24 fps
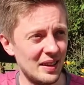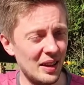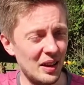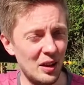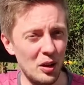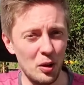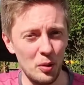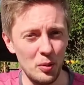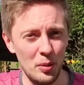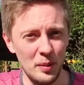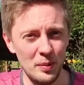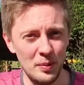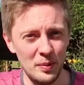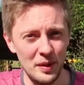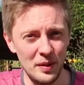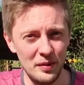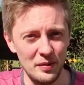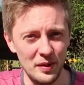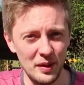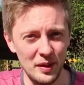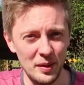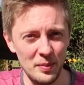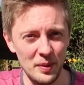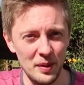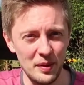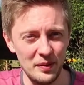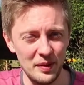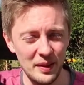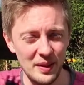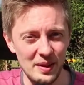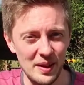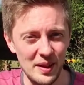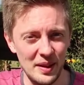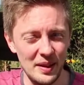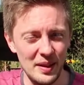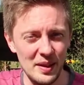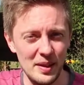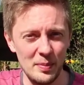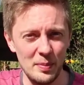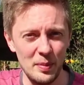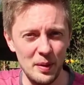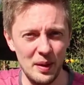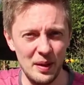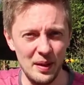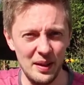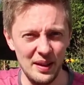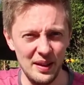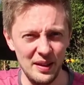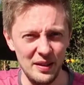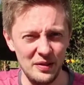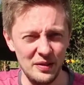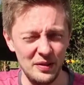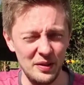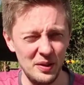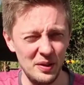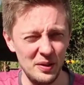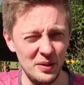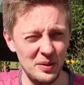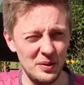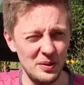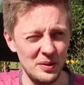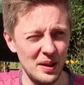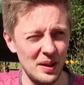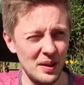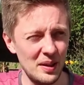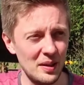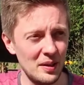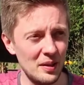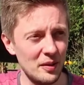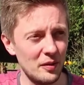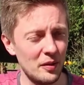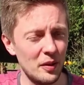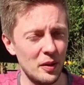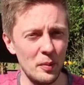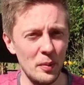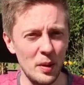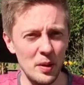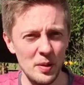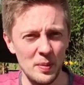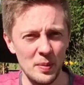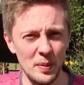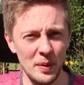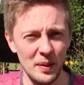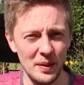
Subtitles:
a lot of people don't think about things like this, but for the most